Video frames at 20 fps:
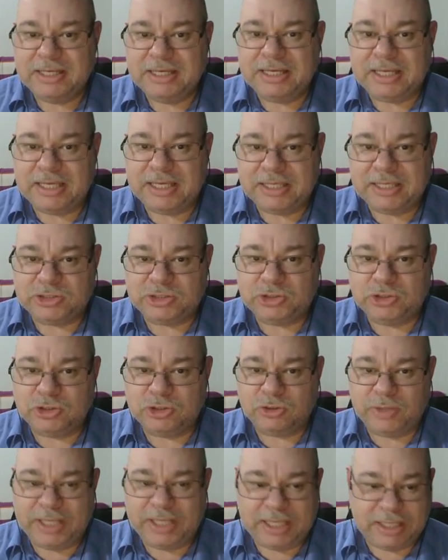is
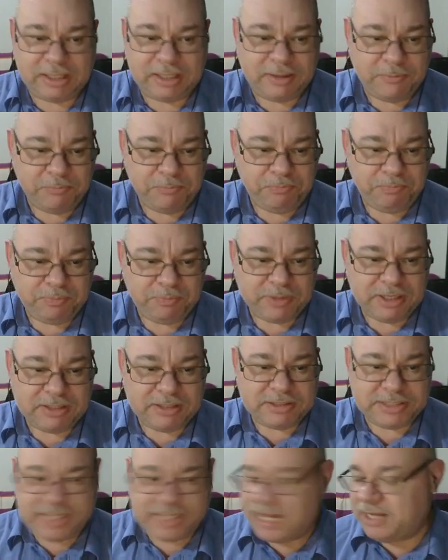doing
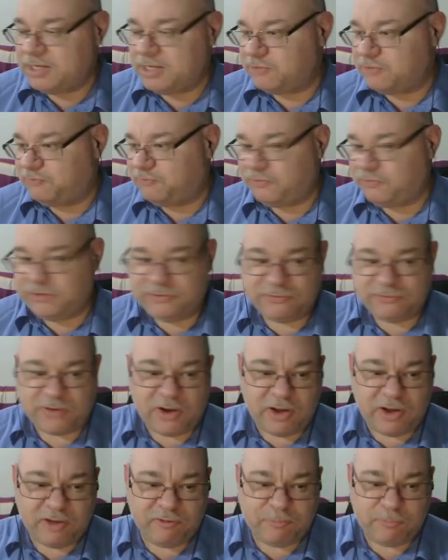10 to
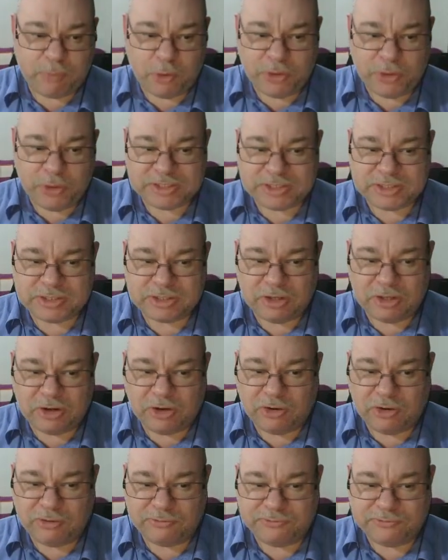55 points
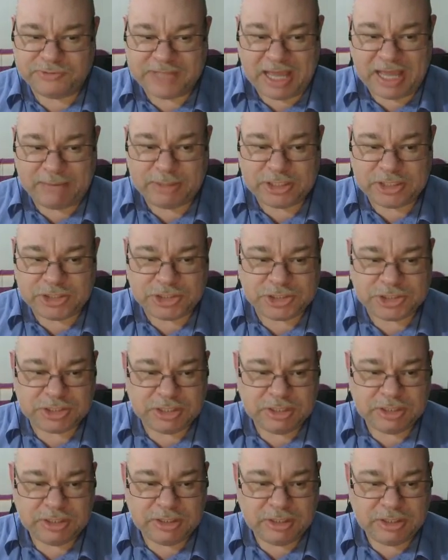of damage
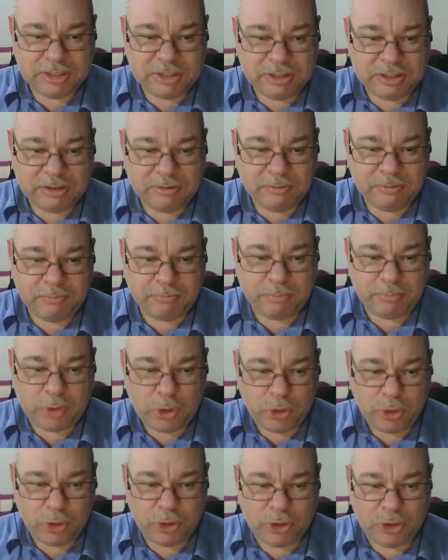
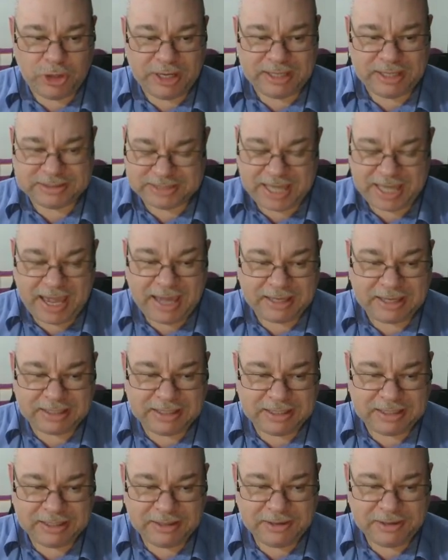per
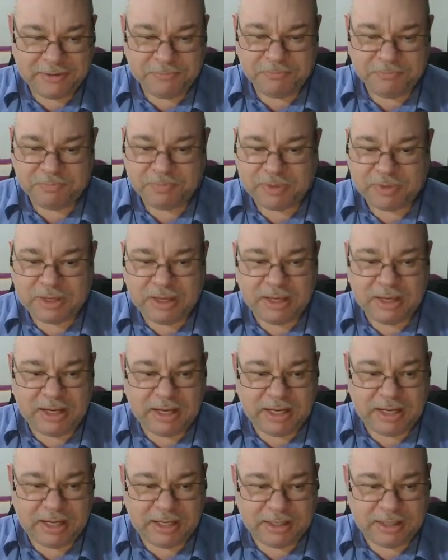attack.
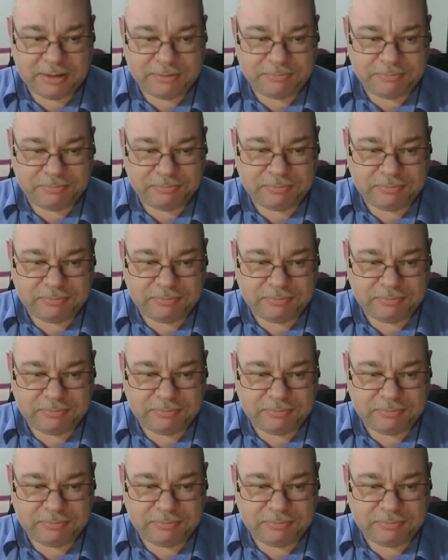10